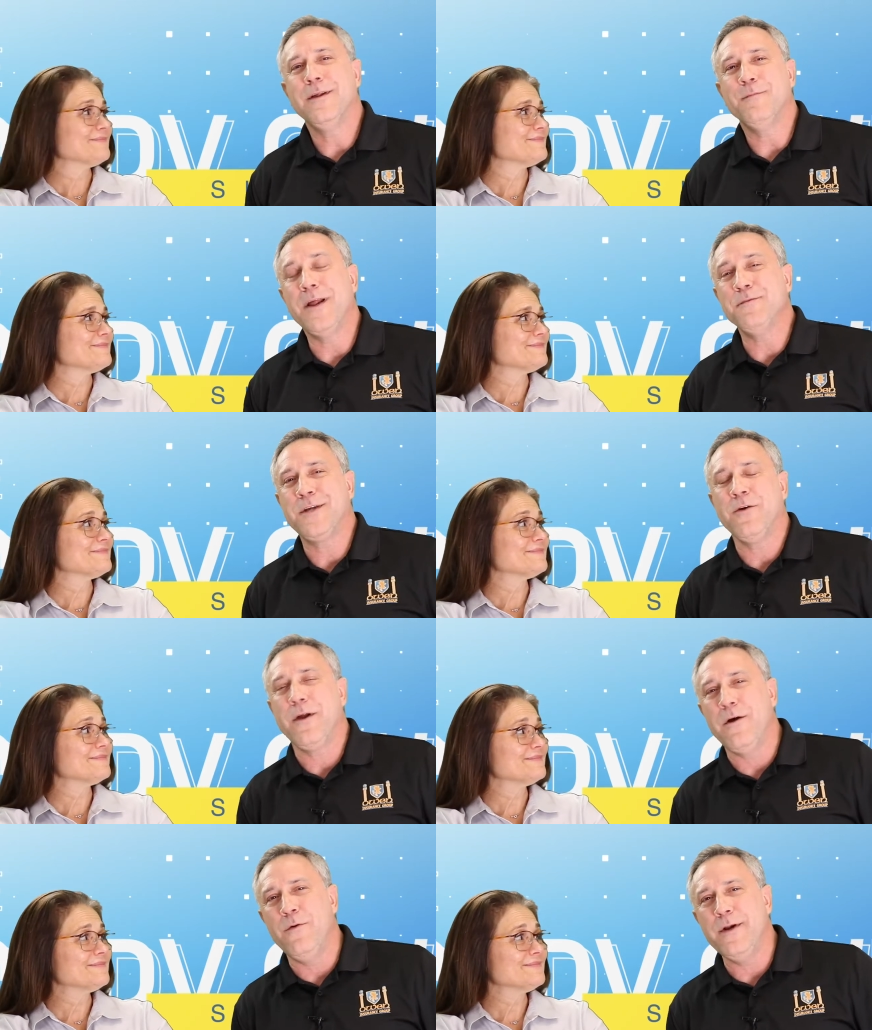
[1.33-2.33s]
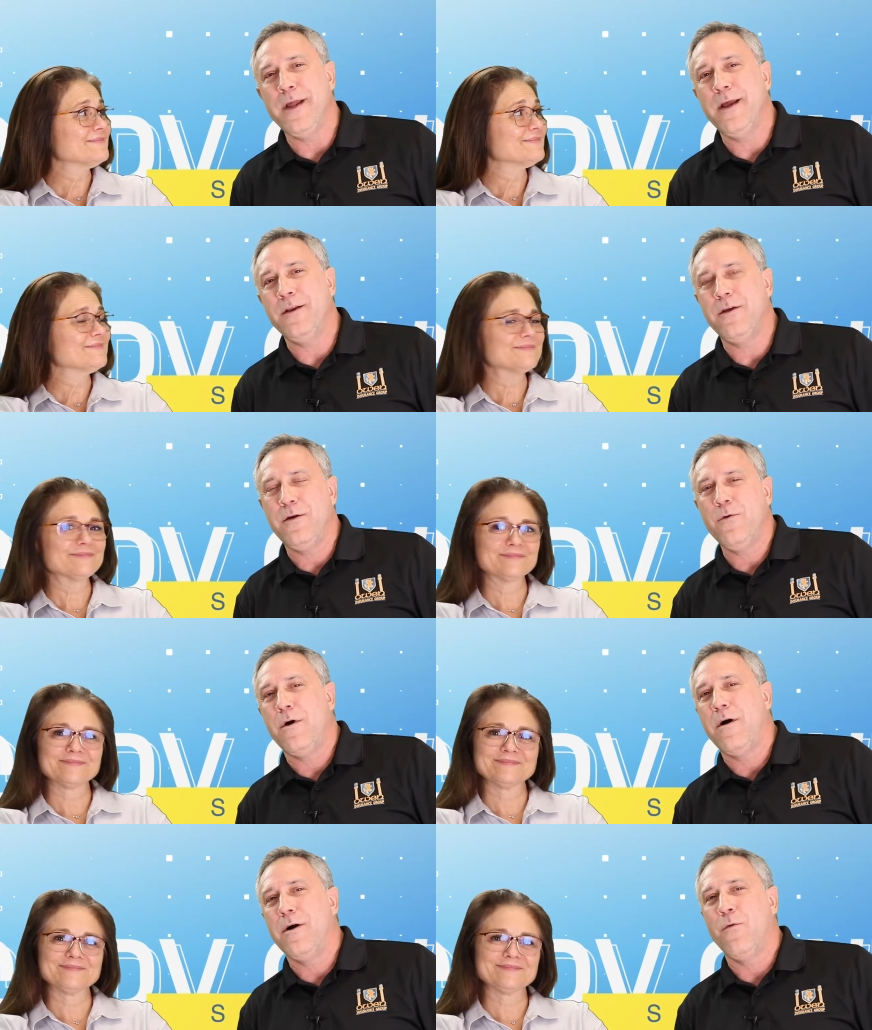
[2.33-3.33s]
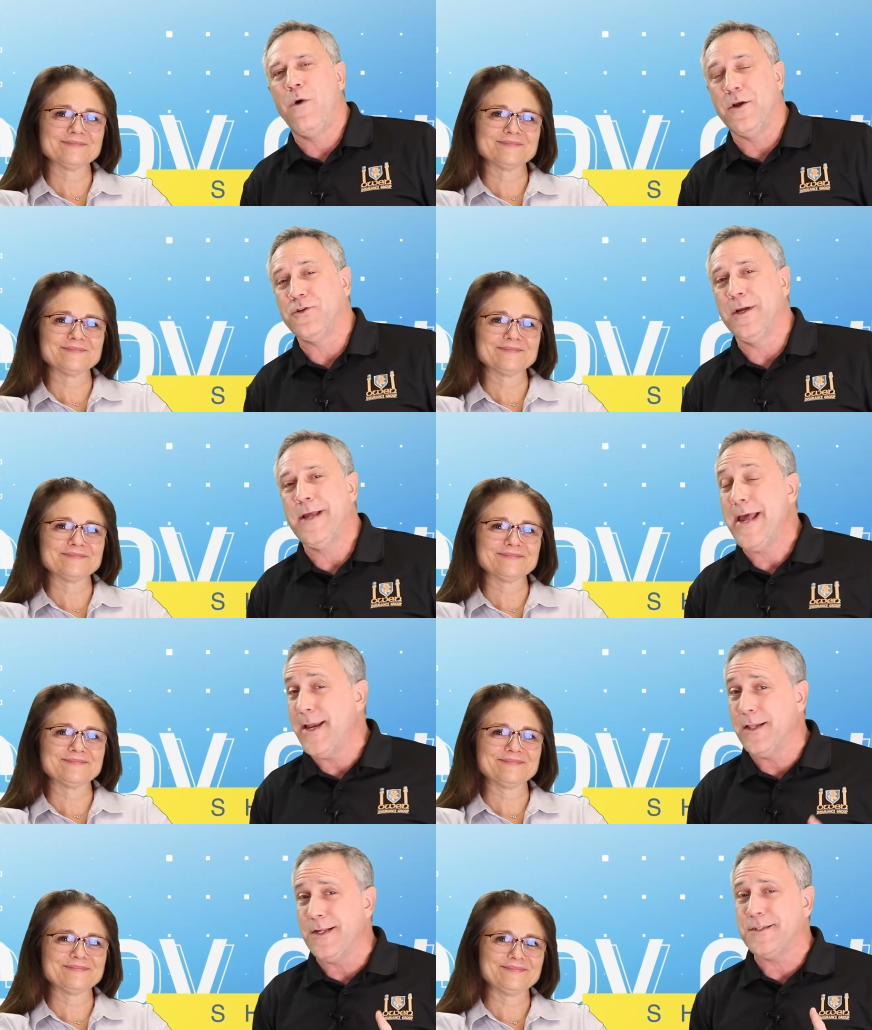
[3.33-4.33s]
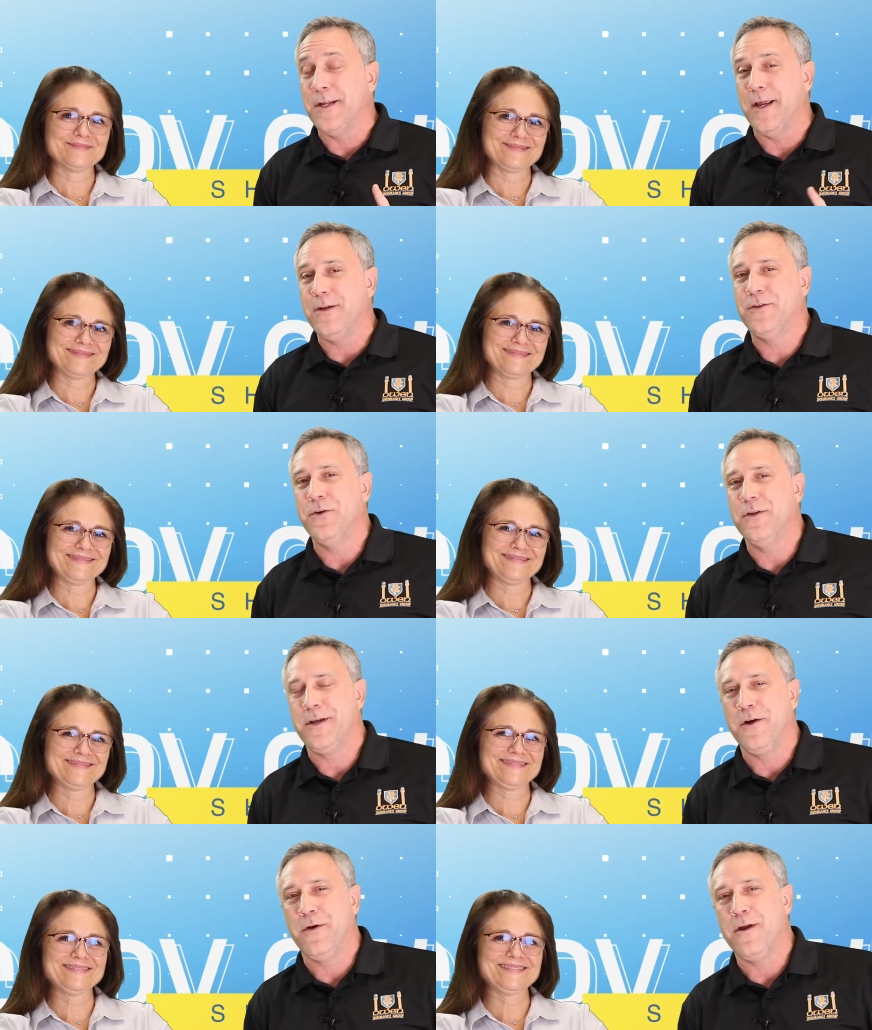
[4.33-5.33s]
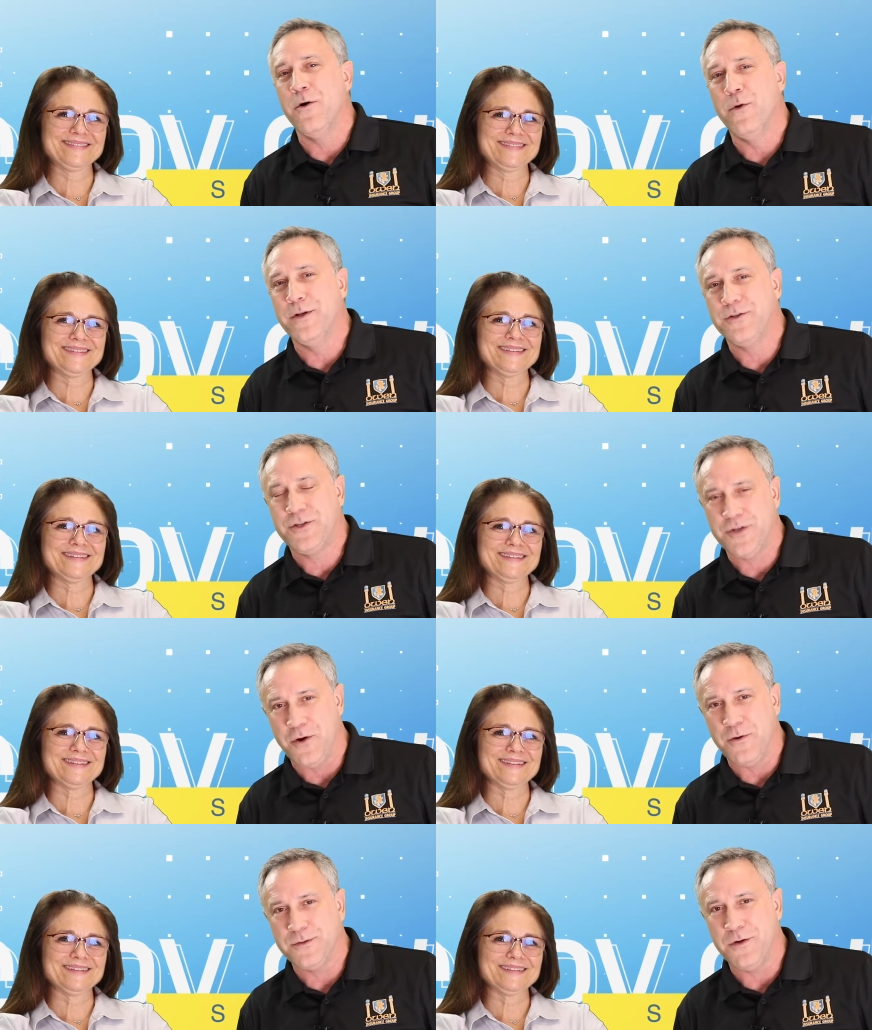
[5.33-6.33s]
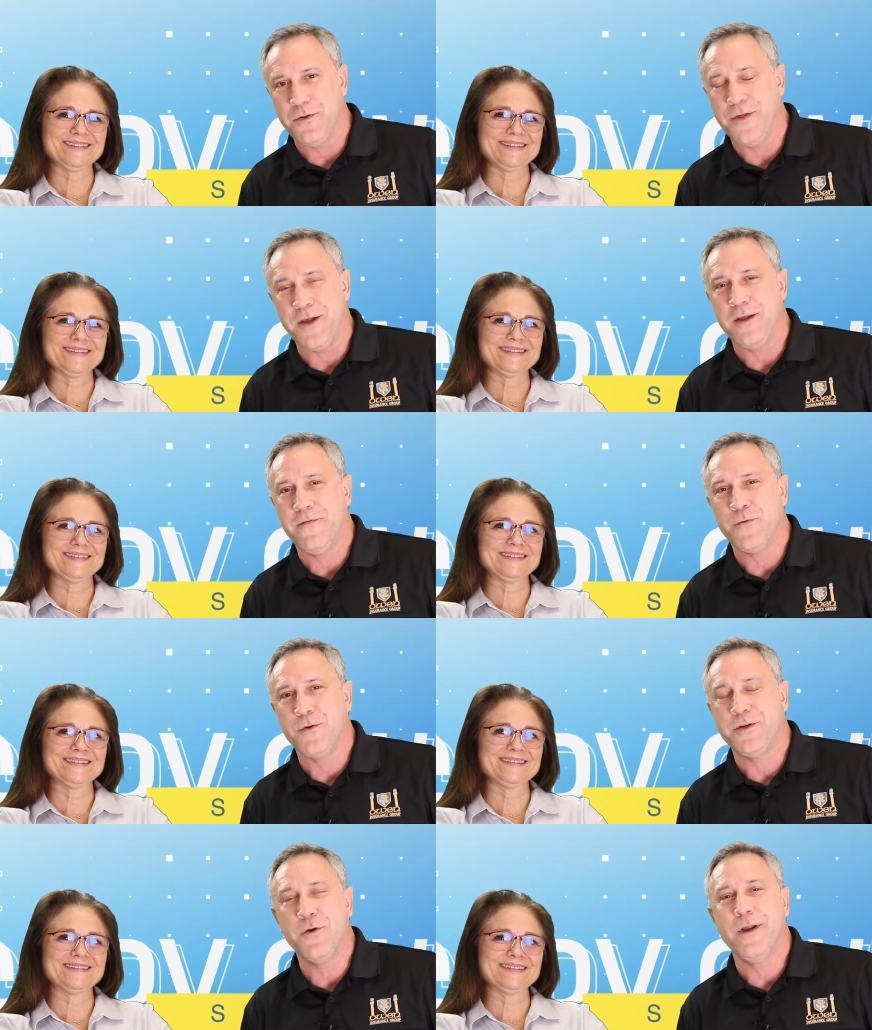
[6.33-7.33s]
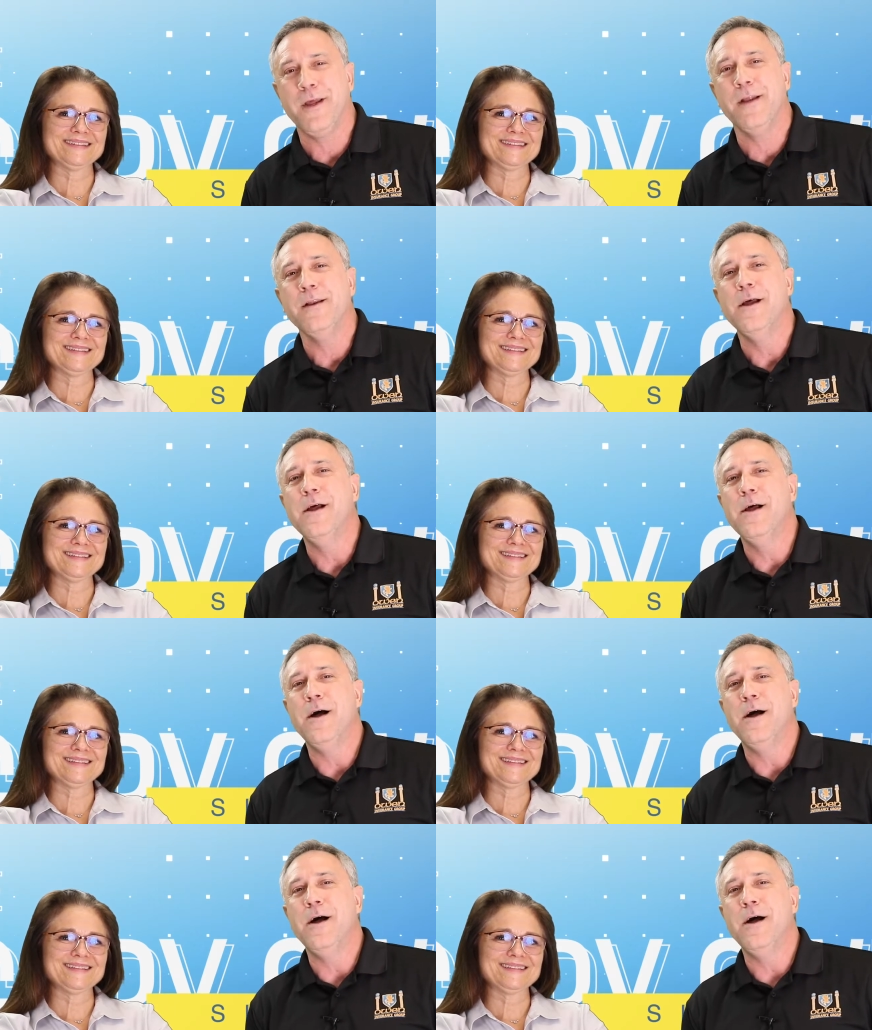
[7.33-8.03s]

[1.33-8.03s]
Speaker 1: My name is Gary Owen, and you are watching and listening to The Gary Owen Show. So thank you for tuning in.